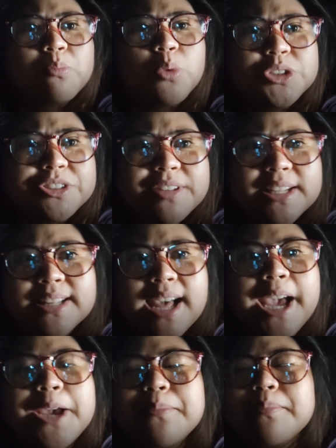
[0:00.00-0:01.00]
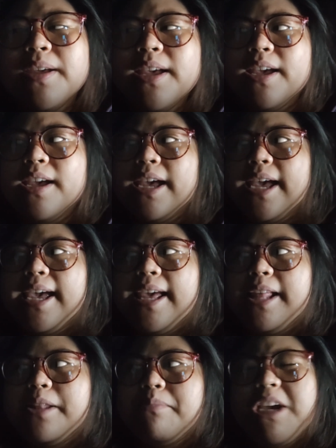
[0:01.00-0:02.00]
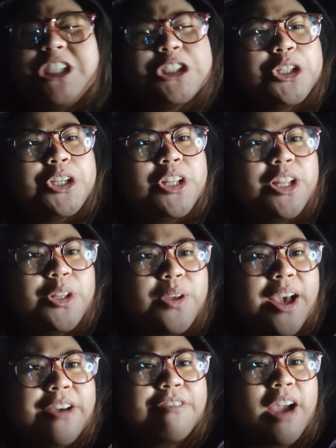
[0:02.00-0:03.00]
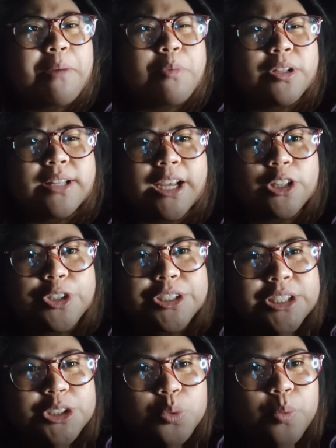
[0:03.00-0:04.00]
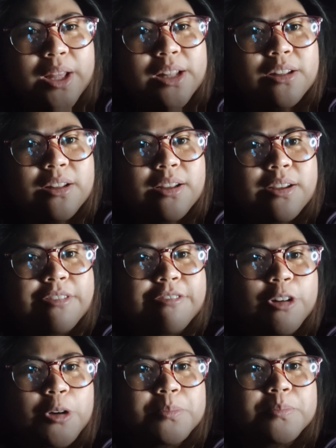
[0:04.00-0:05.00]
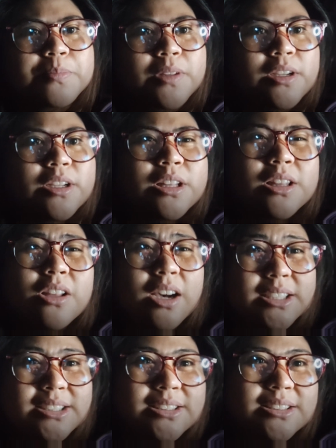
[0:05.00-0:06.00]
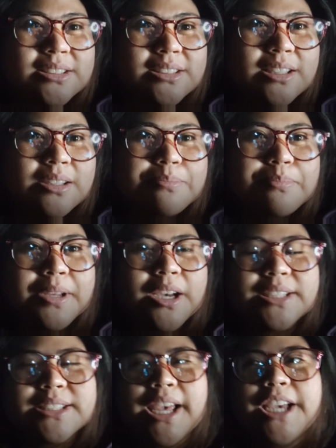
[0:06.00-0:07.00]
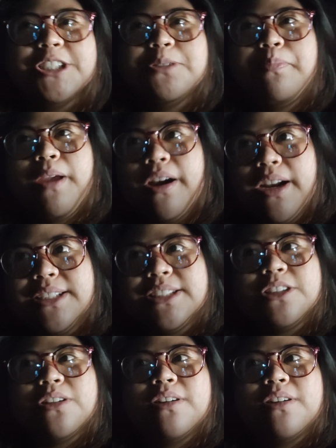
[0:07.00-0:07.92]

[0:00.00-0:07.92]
most of the time, and make sure that you have eye protectors as well from dusts, because I experienced it